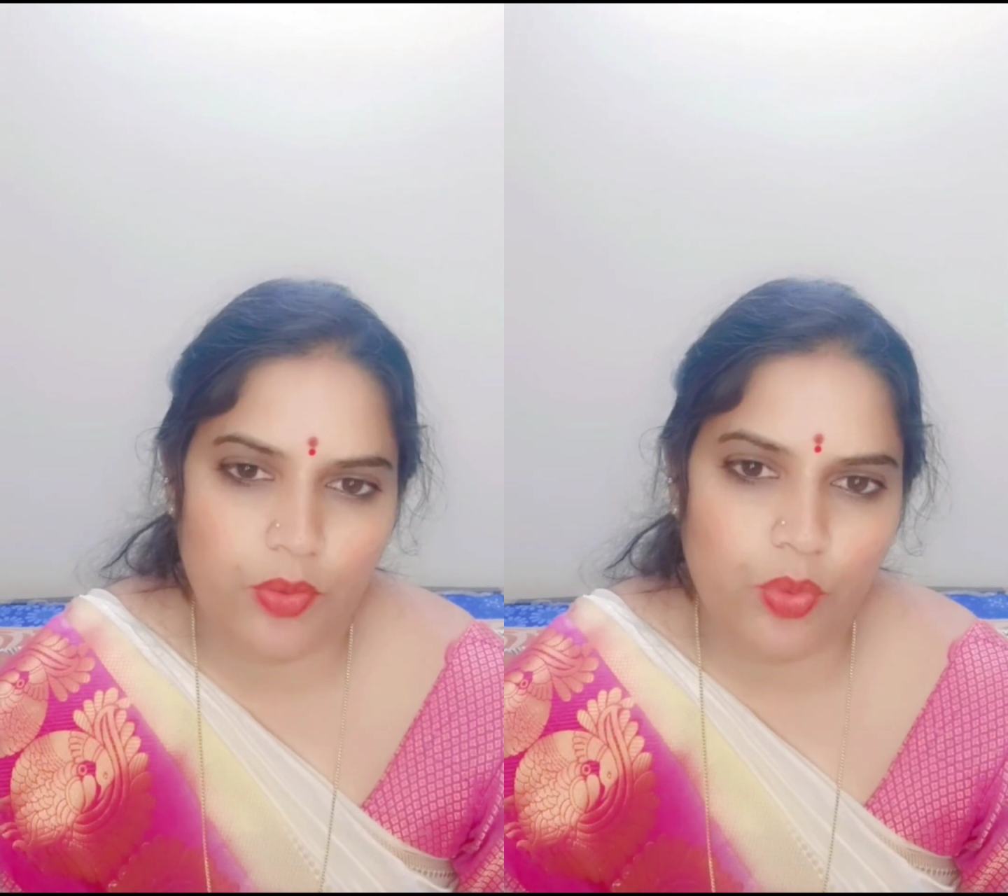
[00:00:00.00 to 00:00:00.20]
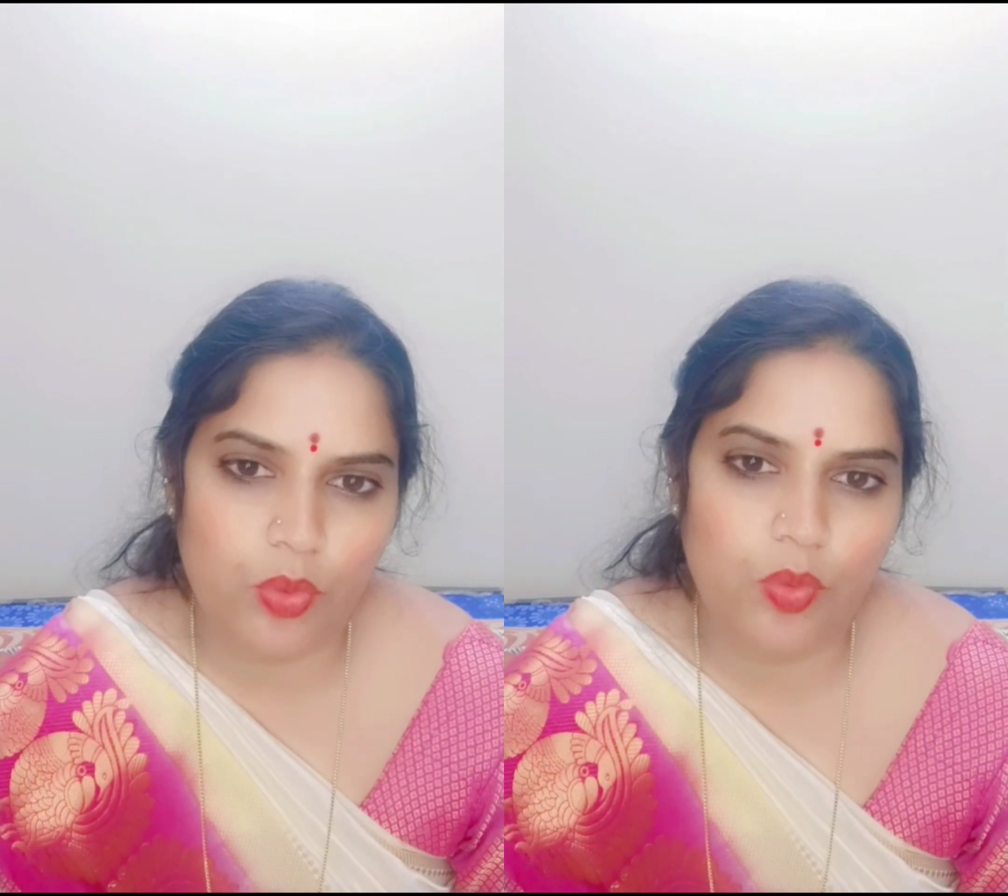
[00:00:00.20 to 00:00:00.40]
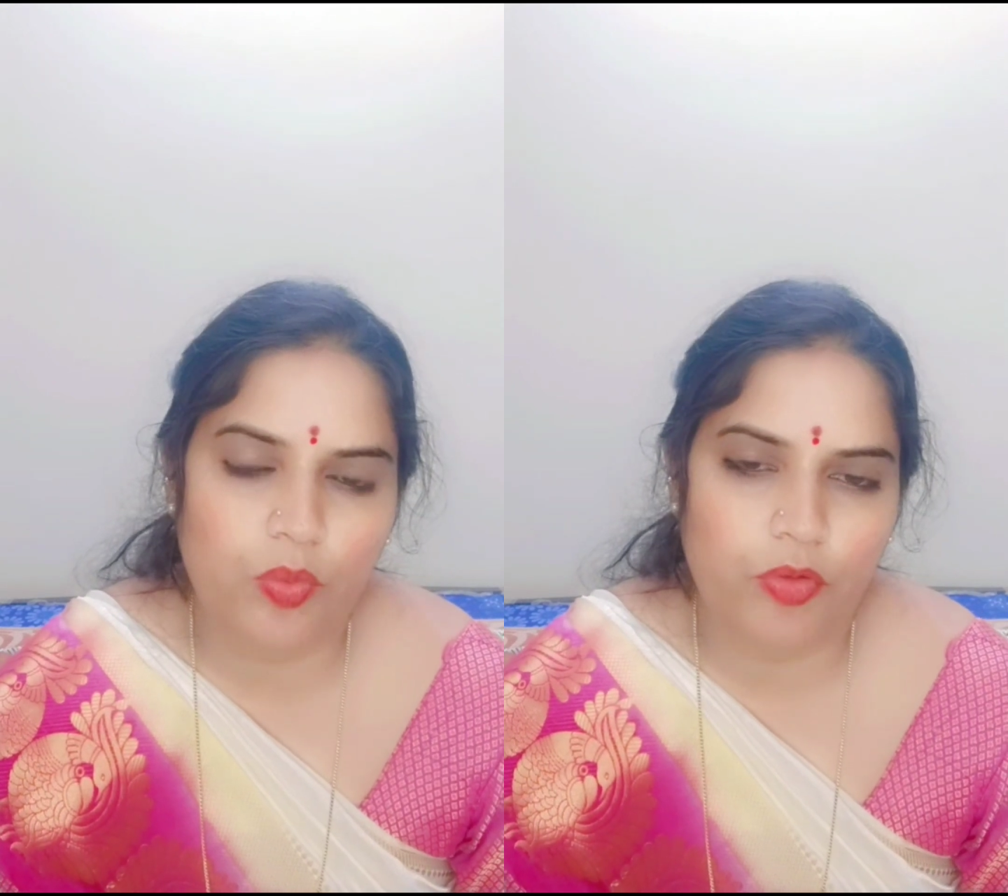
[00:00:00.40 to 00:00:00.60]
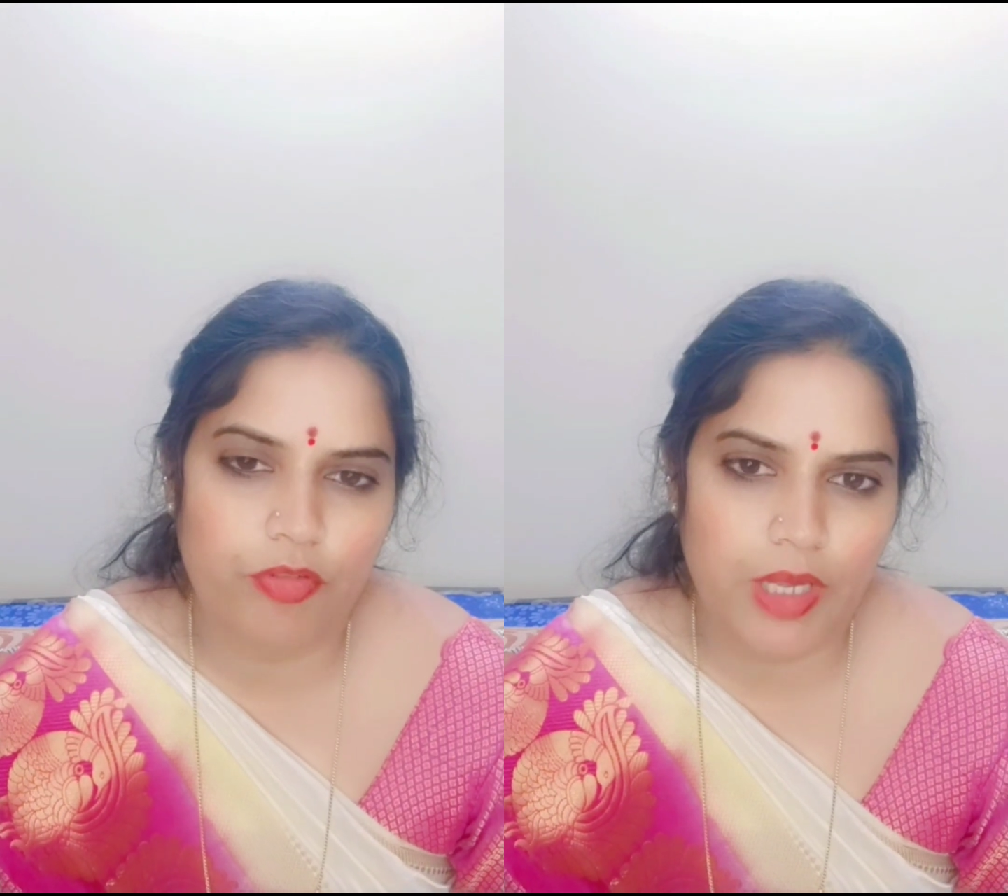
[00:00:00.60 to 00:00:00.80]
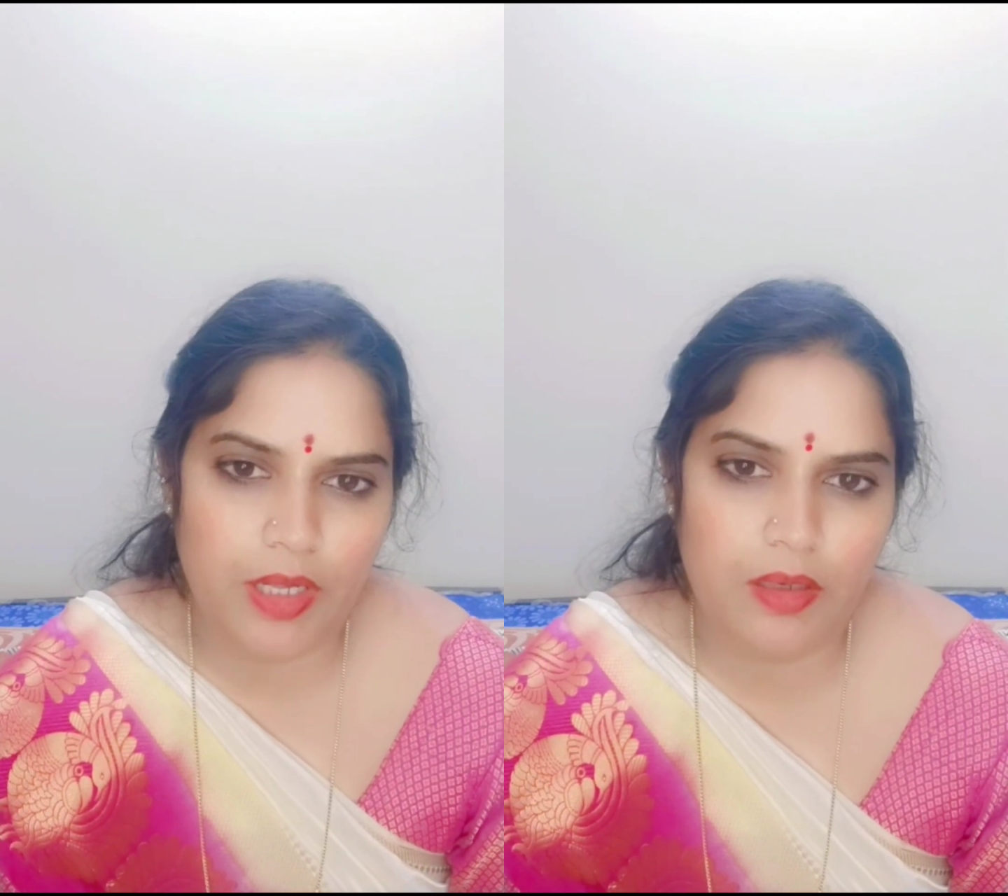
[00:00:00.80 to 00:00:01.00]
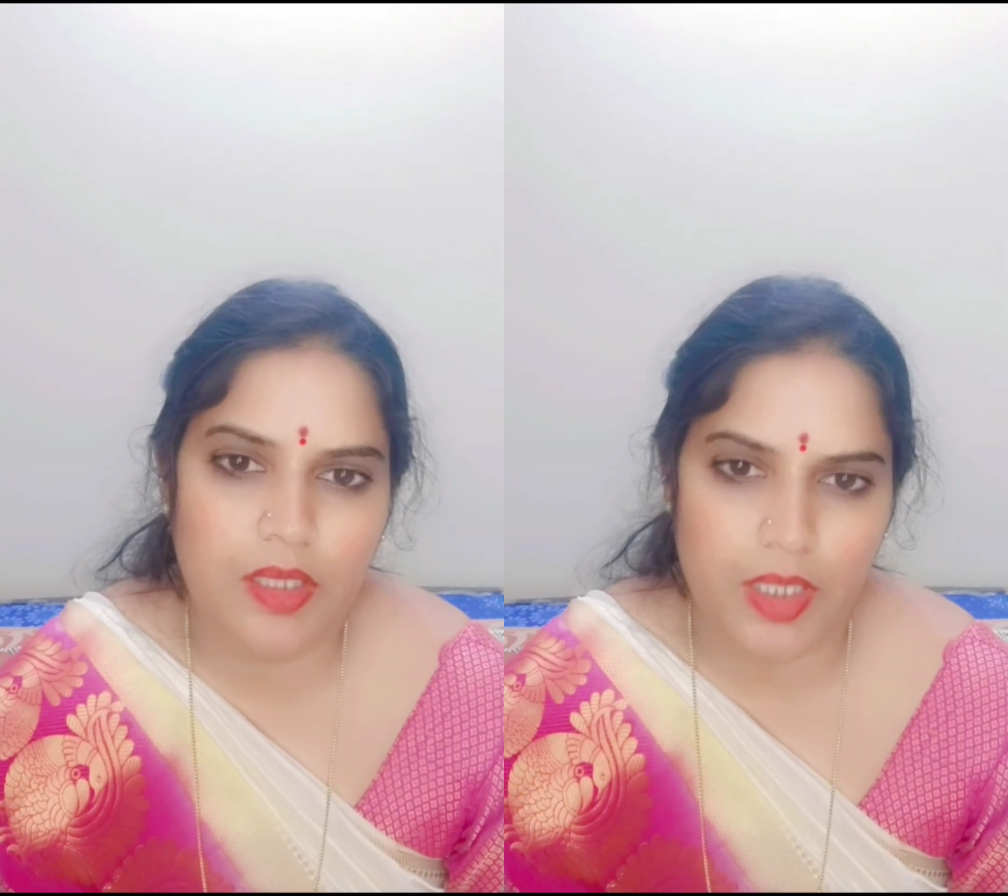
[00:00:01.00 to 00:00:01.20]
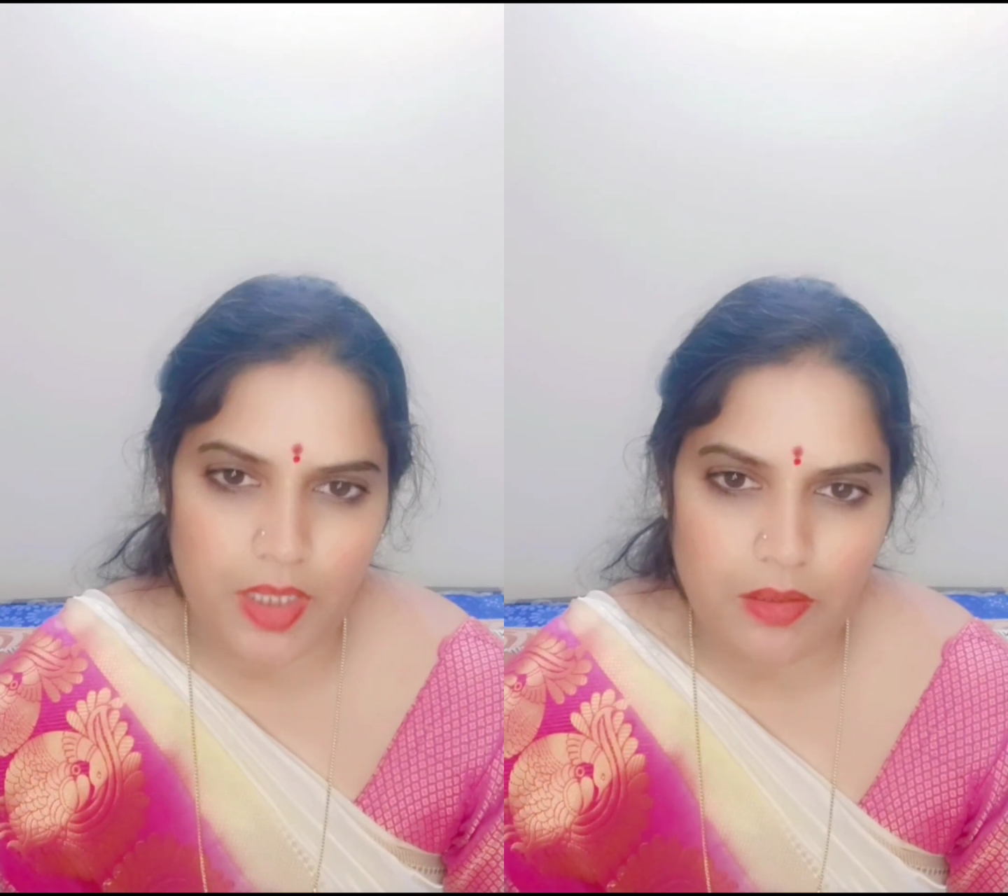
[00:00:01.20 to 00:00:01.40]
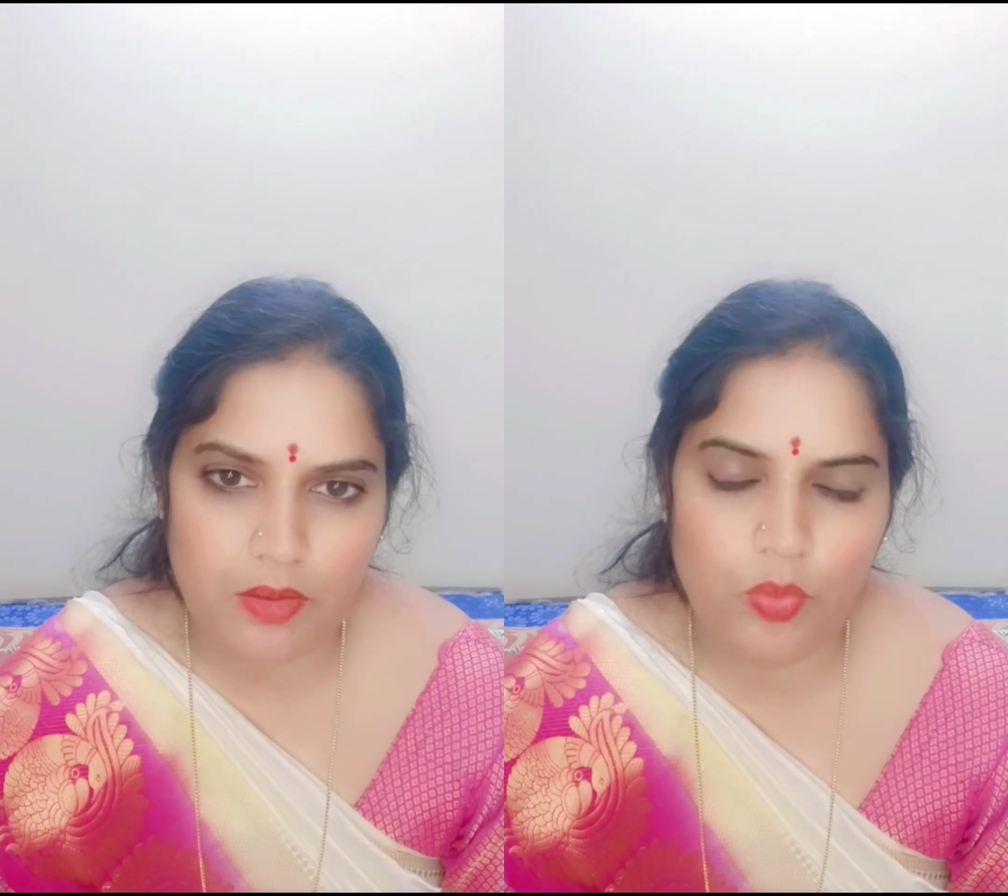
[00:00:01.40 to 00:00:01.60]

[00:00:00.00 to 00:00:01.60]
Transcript: to wear green,